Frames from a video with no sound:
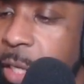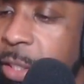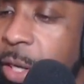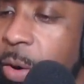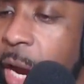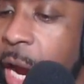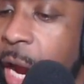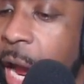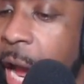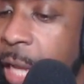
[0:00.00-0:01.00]
So
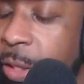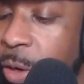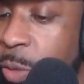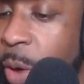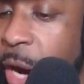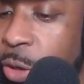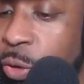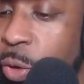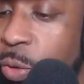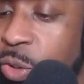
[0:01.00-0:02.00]
I thought it was probably
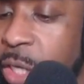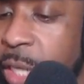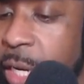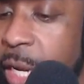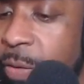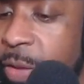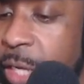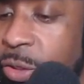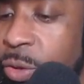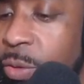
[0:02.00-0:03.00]
true. So I was like, yeah,
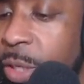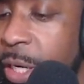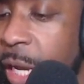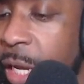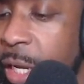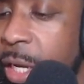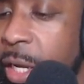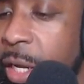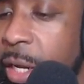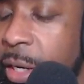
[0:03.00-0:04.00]
that's true. Then
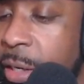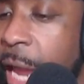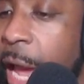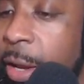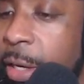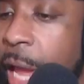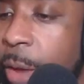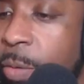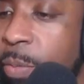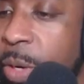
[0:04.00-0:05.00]

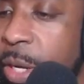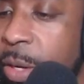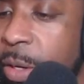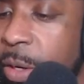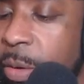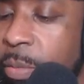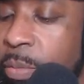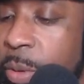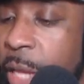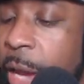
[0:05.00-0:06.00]
that
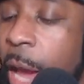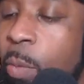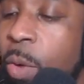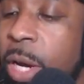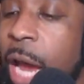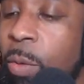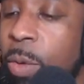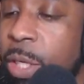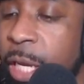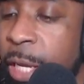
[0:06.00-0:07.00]
would kind of
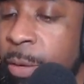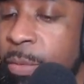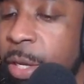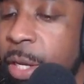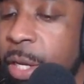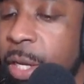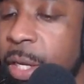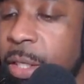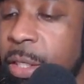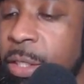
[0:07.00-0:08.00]
redeem
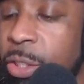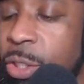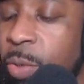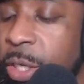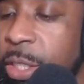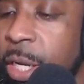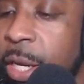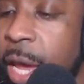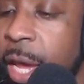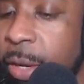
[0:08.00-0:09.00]
the situation
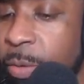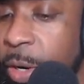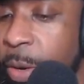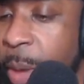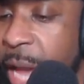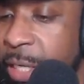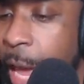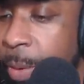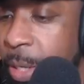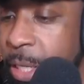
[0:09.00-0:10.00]
at hand where the match
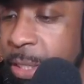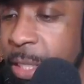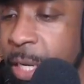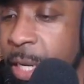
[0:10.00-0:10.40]
happened, because